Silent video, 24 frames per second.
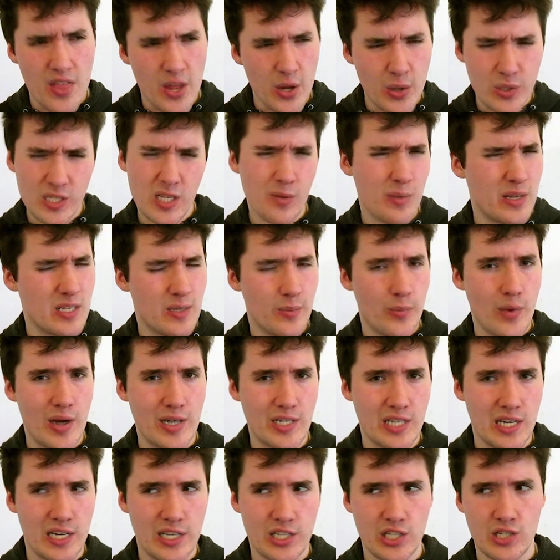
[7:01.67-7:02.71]
There'd also be some
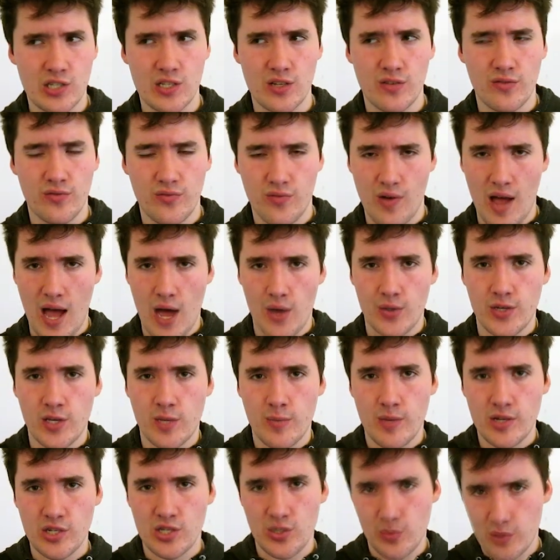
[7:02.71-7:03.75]
practical issues of how do you
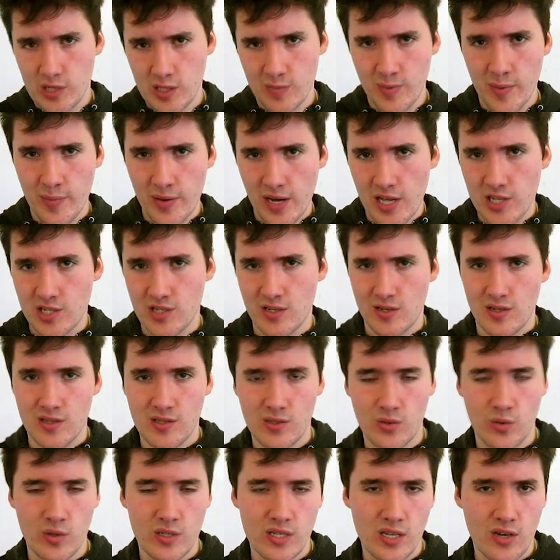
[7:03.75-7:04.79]
measure the world's population?
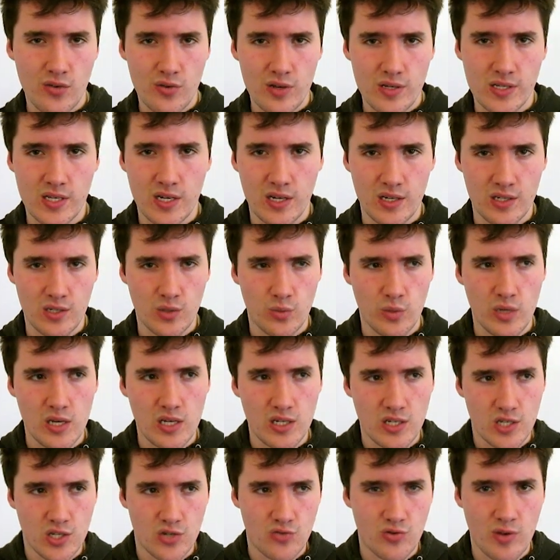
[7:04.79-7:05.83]
It's always increasing. Do we
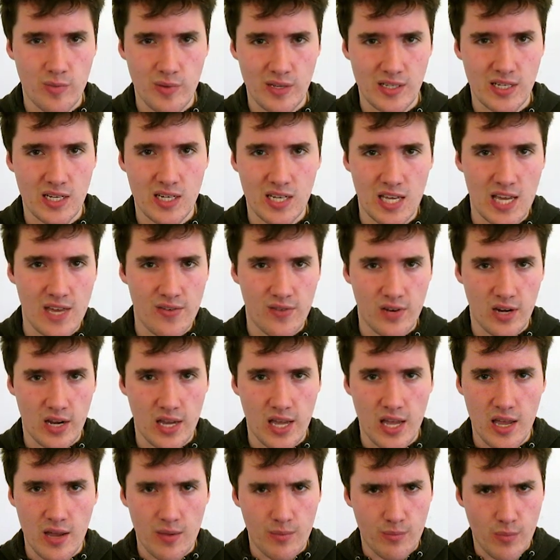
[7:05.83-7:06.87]
distribute it
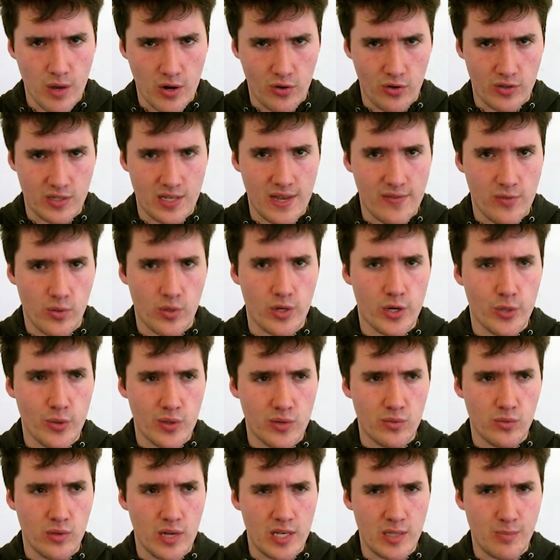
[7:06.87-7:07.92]
evenly across everyone who
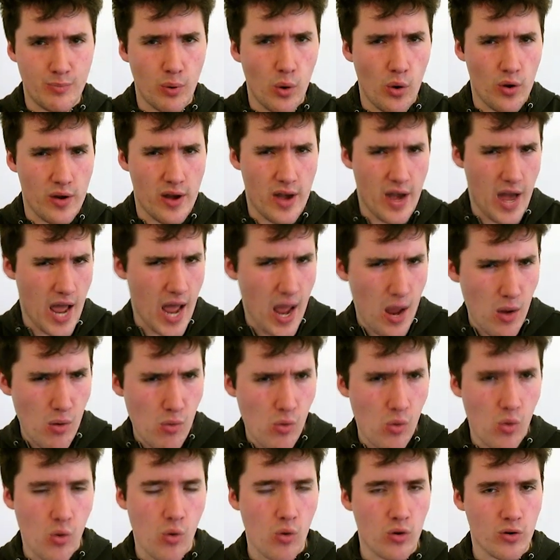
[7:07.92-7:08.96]
is born now,
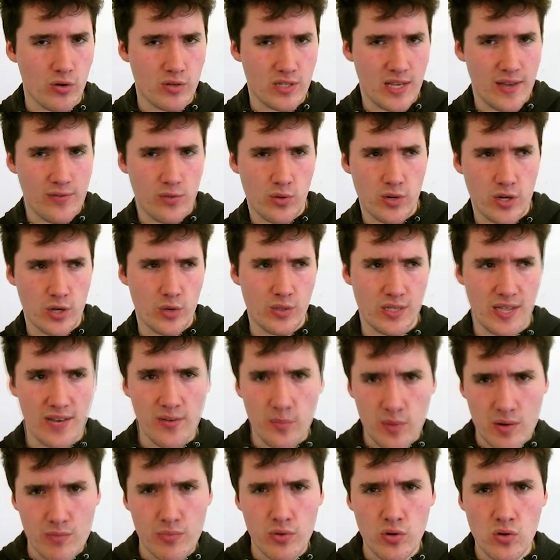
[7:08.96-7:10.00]
or across everyone who has
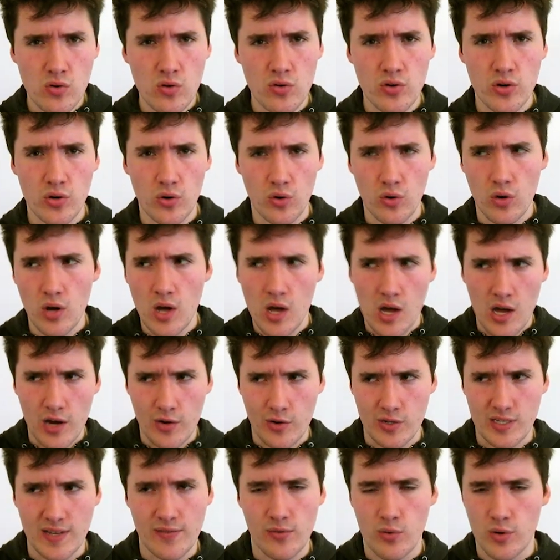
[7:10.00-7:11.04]
ever been born, or
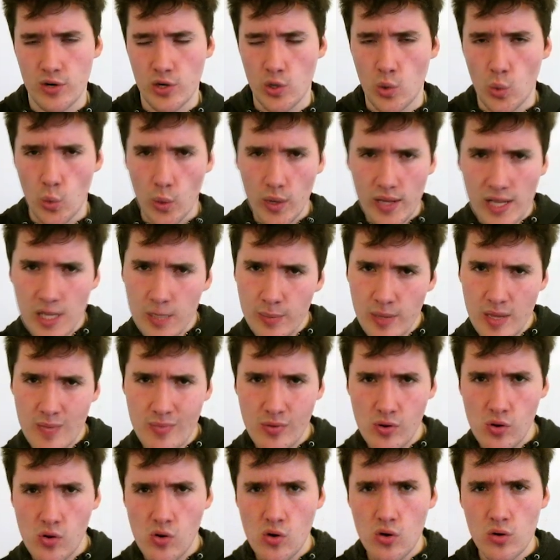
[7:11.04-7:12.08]
across everyone who will be
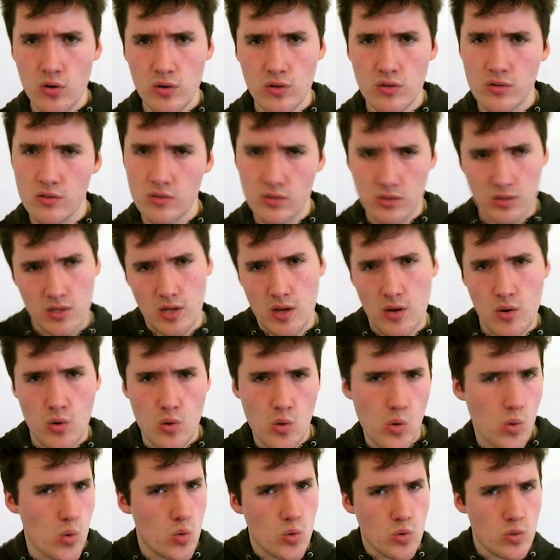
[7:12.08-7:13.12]
born?
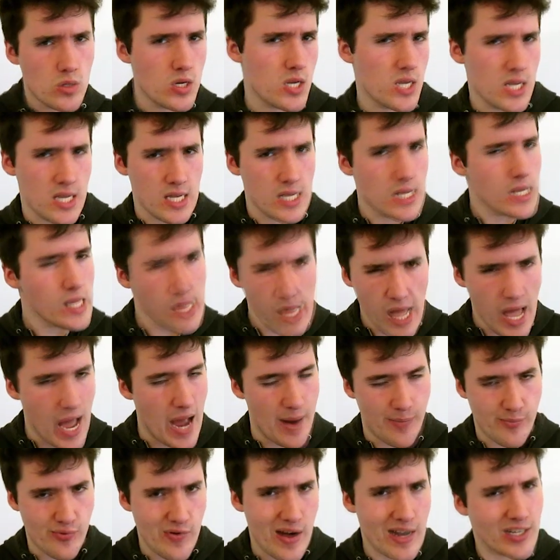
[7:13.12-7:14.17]
So
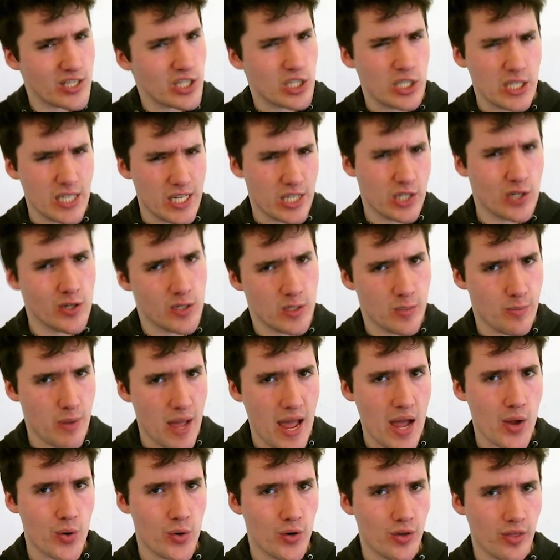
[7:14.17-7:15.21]
yeah, practical issues
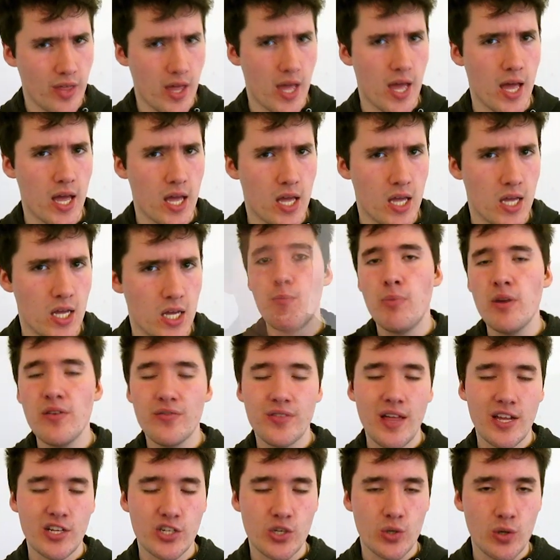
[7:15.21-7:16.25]
abound there.
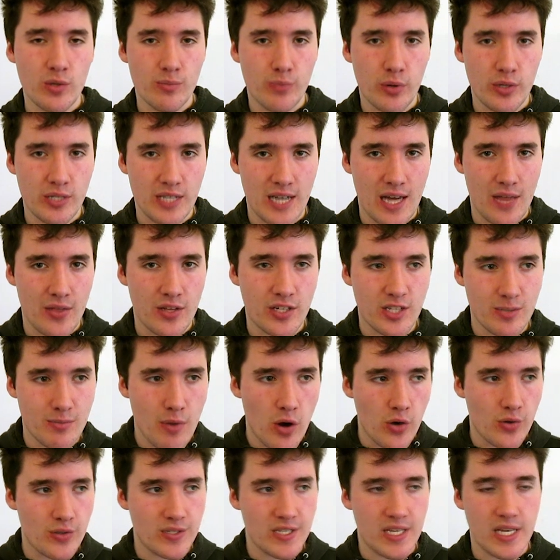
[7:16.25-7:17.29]
Booth That John pointed out that
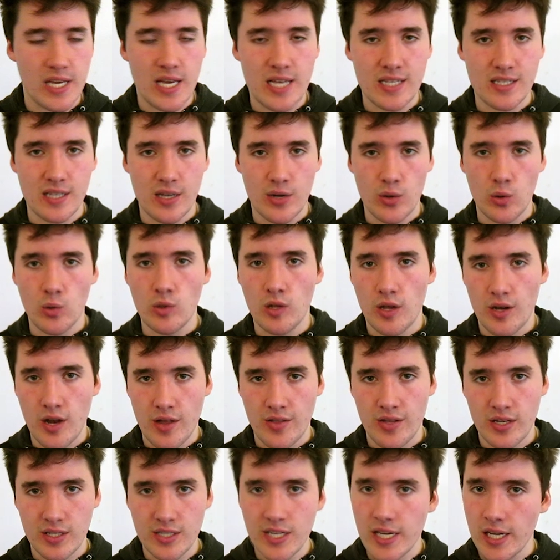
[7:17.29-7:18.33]
democracy isn't an all or
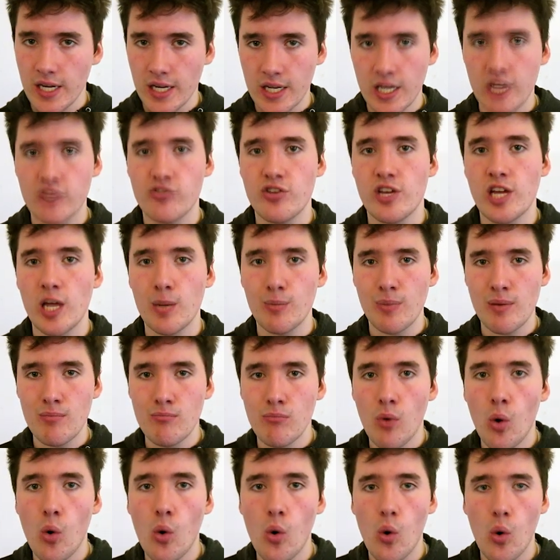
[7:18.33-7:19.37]
nothing deal. A country can be
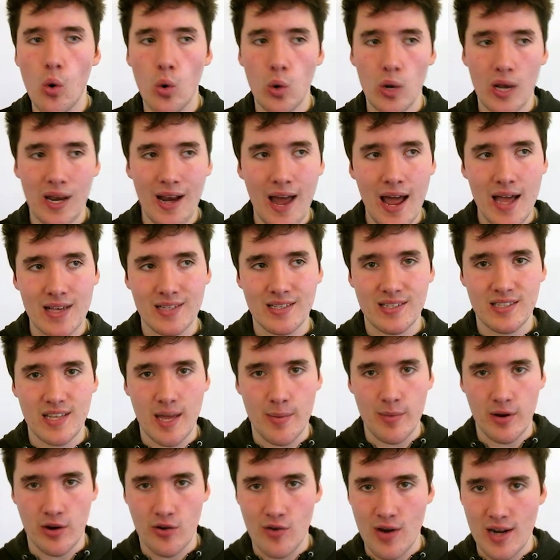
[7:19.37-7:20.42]
more or less
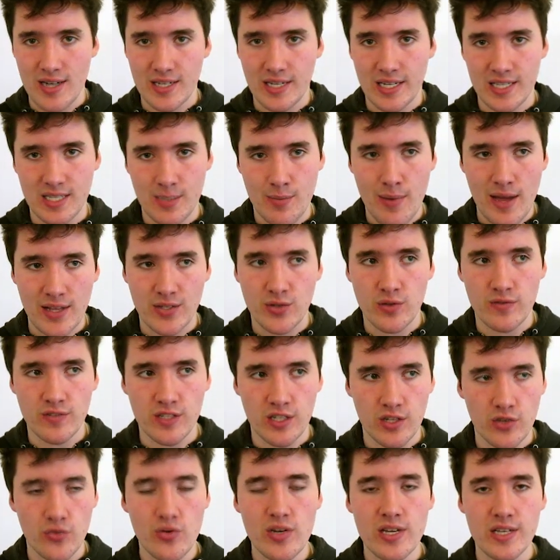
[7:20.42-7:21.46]
democratic. It's a matter of
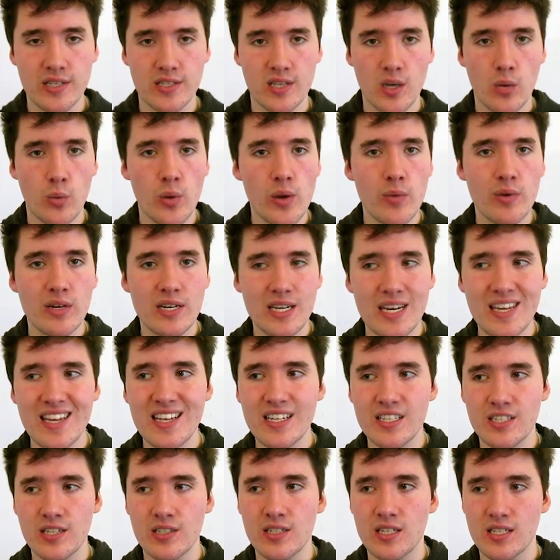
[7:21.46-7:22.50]
degree. So we would
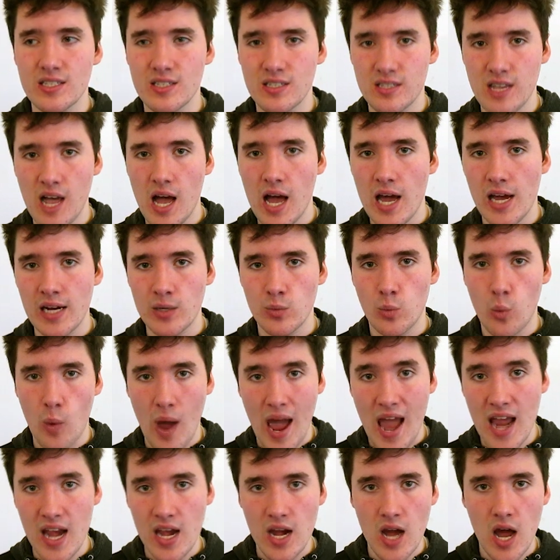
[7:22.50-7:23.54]
need to decide
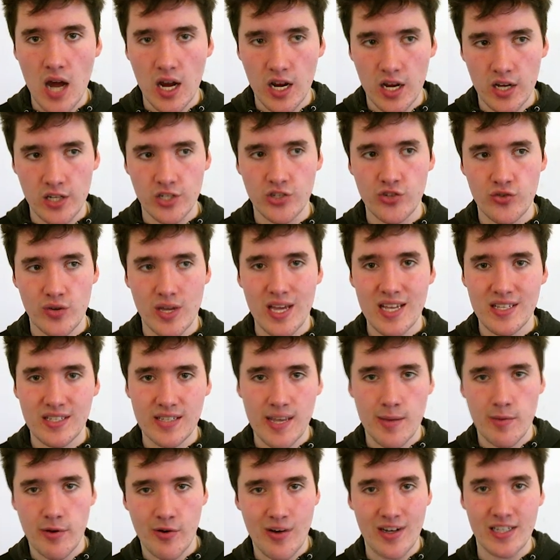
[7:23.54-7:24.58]
when a country is
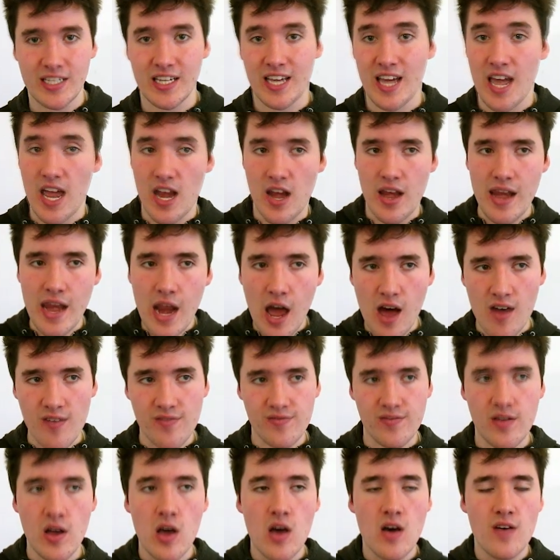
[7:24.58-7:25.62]
democratic
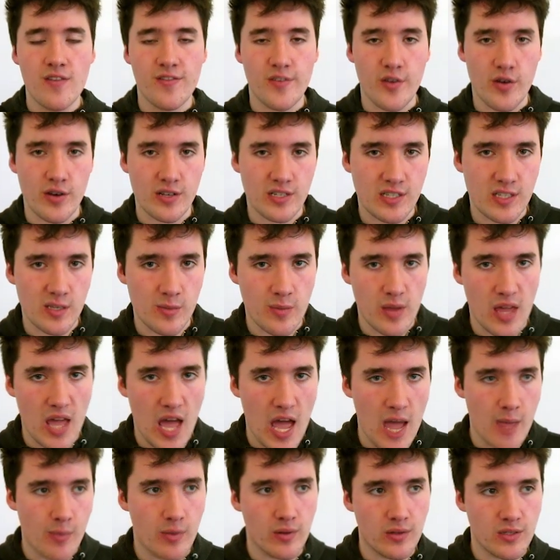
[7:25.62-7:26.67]
enough for us to be
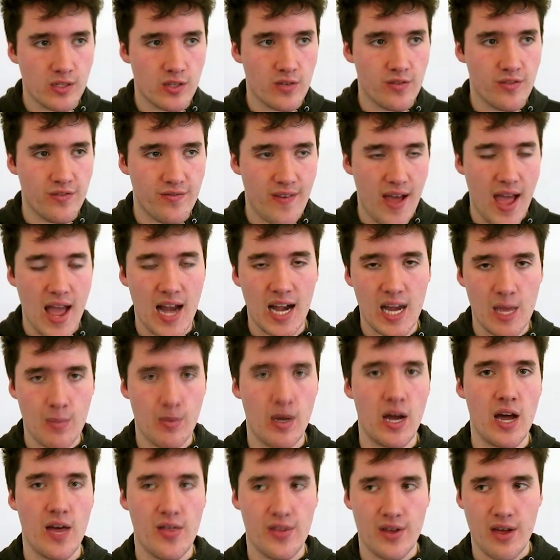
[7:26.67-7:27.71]
able to fairly
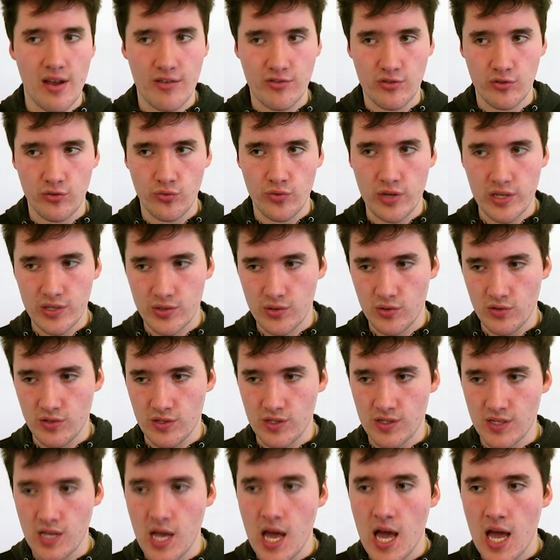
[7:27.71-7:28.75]
buy the natural
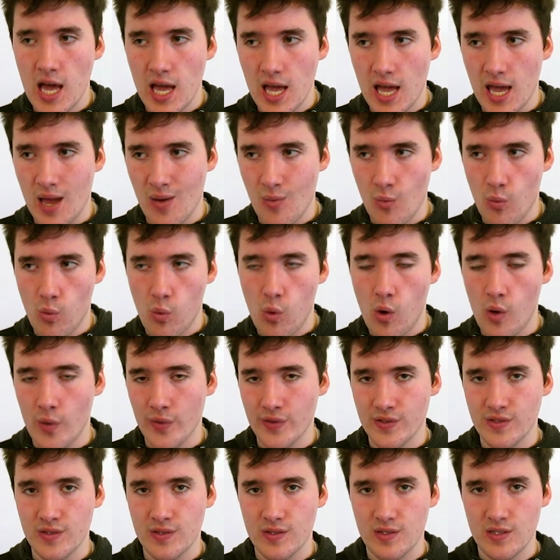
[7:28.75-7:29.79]
resources it
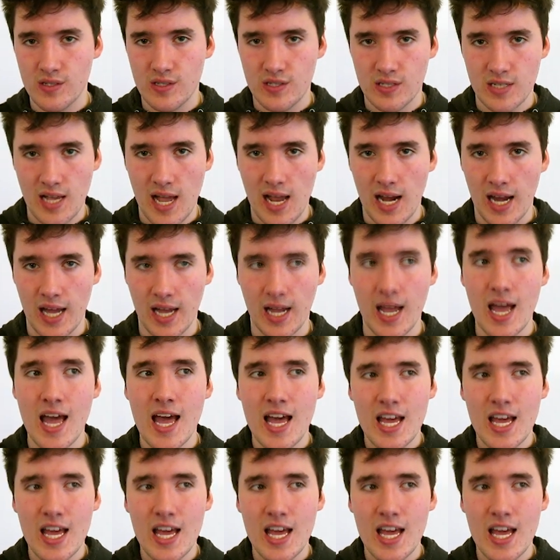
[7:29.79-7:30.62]
was selling.